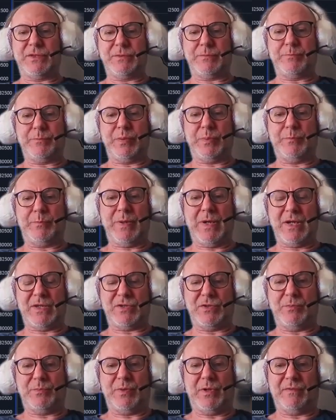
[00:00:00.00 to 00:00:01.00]
partial
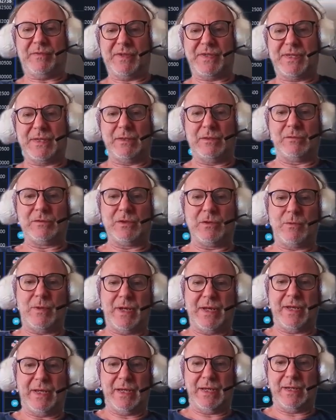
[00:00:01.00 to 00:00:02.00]
profits along the way,
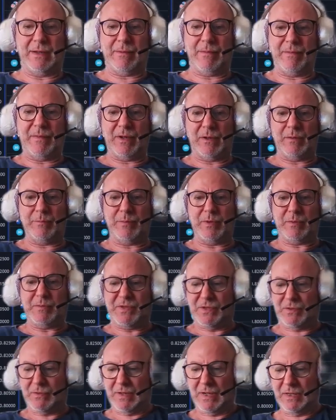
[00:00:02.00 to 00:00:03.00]
and you know, Bob's your
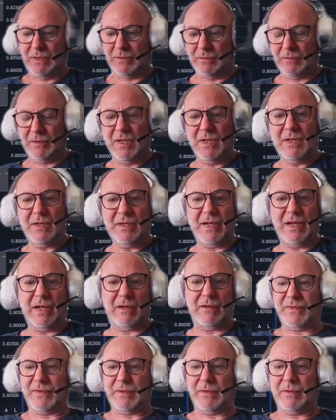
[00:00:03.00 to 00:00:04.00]
uncle. Now,
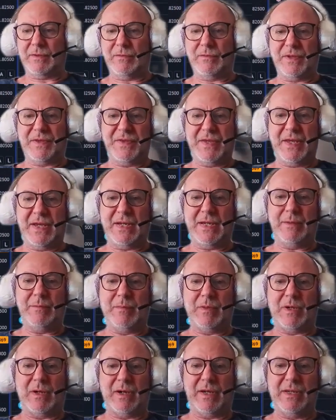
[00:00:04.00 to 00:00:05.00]
with that in
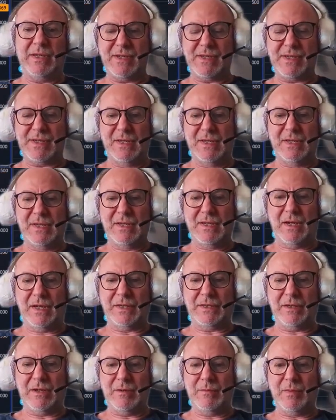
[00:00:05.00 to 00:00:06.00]
mind, I don't
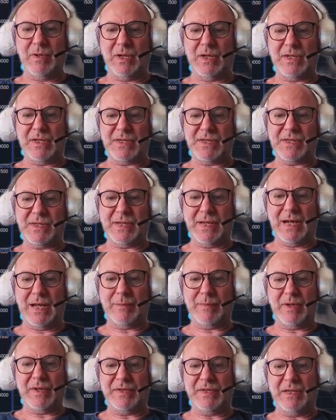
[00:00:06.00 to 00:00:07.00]
mind the setup. I
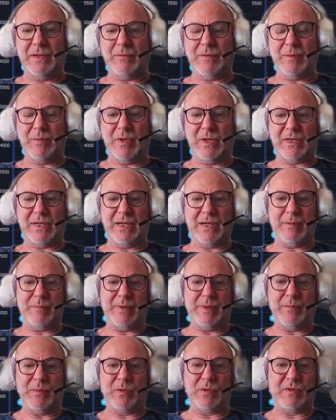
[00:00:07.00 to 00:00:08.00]
think we might get a bit more of
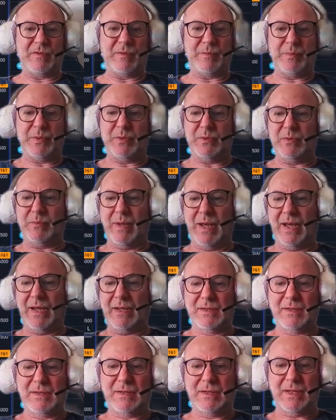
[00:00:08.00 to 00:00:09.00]
a pullback
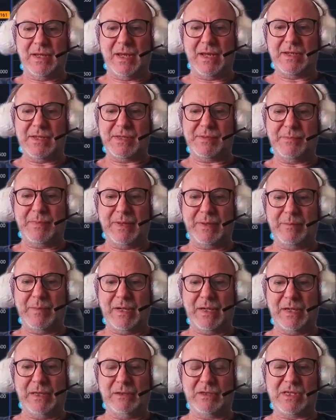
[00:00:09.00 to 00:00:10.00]
as big money
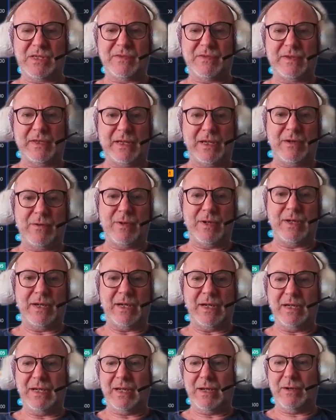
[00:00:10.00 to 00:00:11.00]
looks for liquidity. Now,
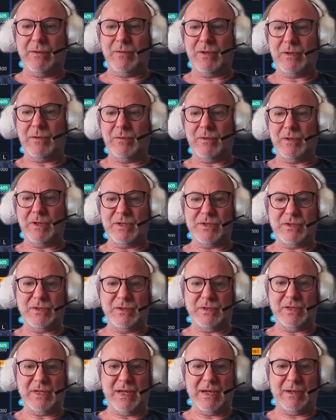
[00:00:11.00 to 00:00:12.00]
what I want to do
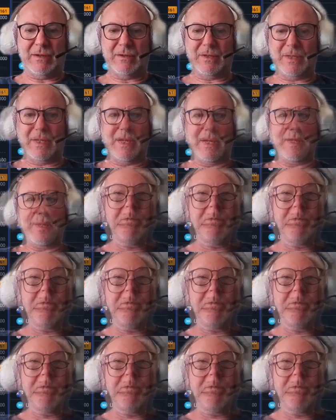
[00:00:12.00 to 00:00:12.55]
now is